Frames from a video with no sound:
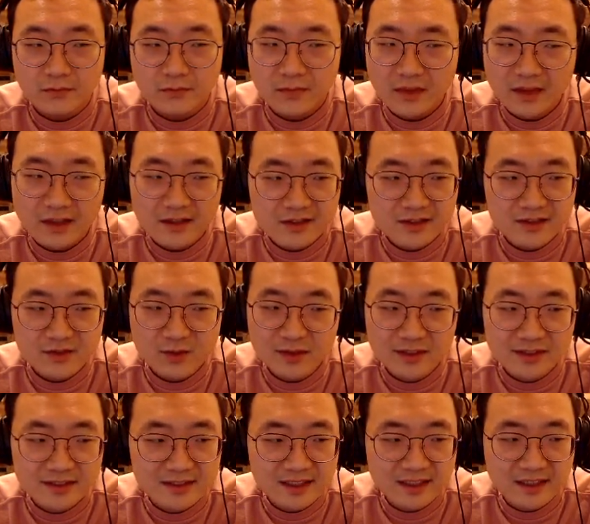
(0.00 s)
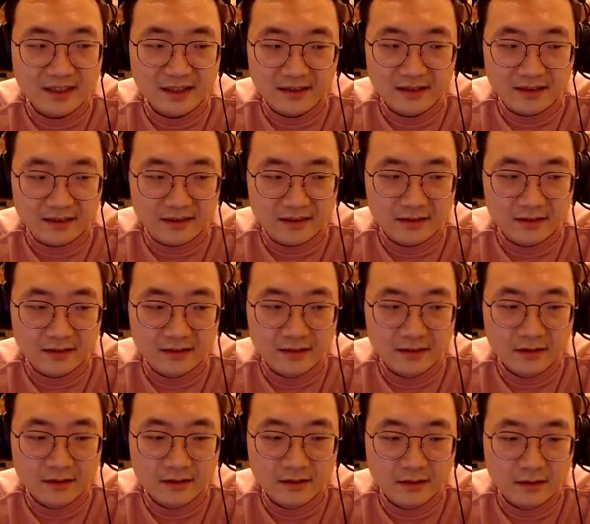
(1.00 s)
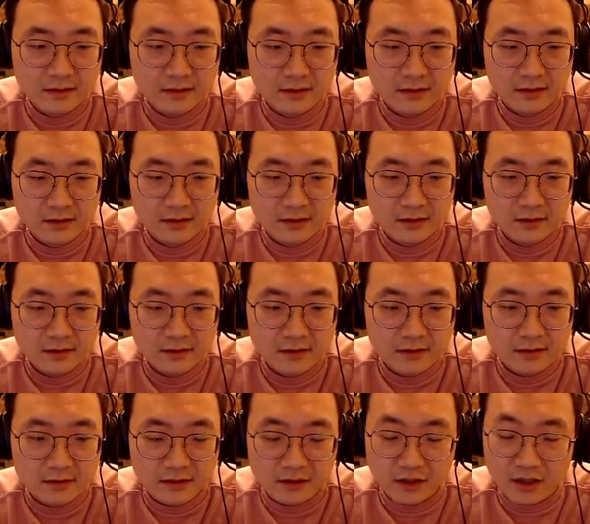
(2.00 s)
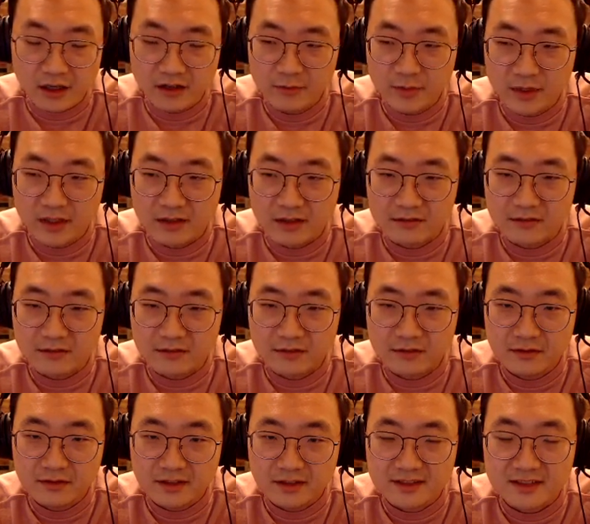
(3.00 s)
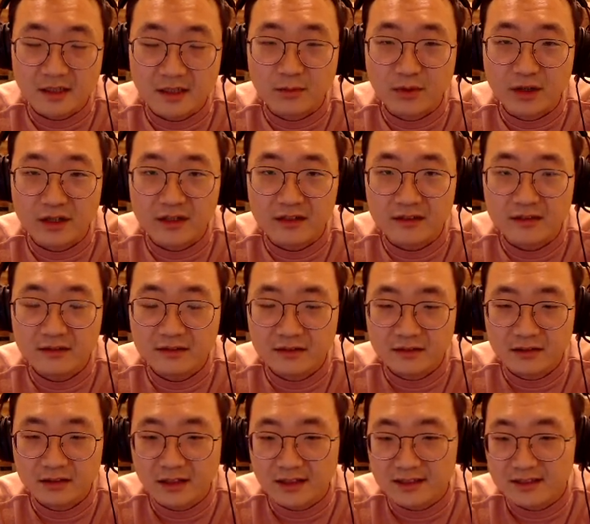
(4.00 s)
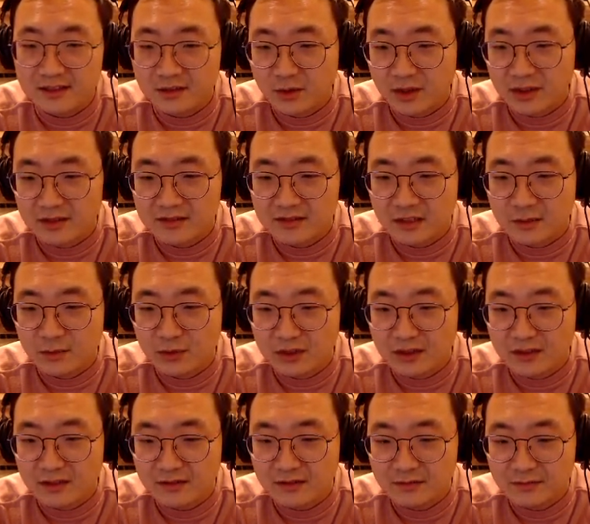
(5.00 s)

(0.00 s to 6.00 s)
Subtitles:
I just want to say, I think, you know, I've been on the subreddit, Classic WoW subreddit,